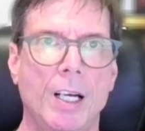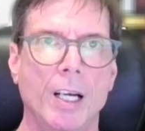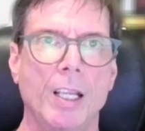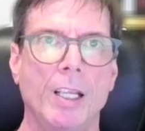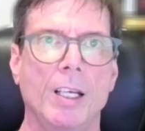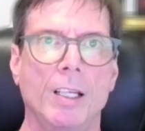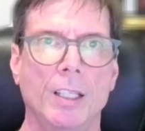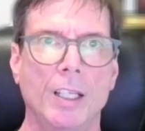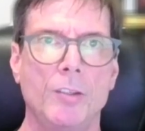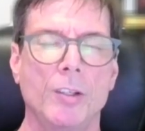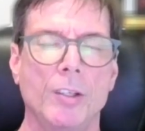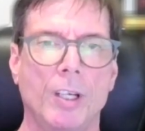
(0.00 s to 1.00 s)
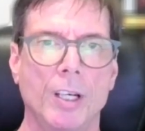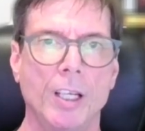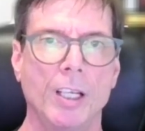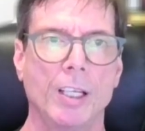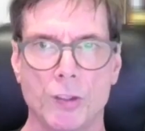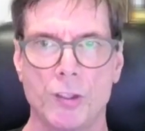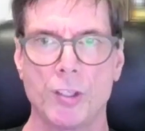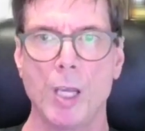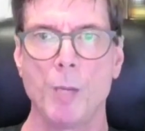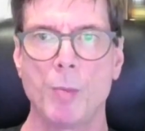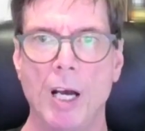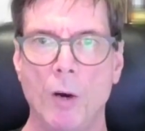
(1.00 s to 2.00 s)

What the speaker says: cutting a shape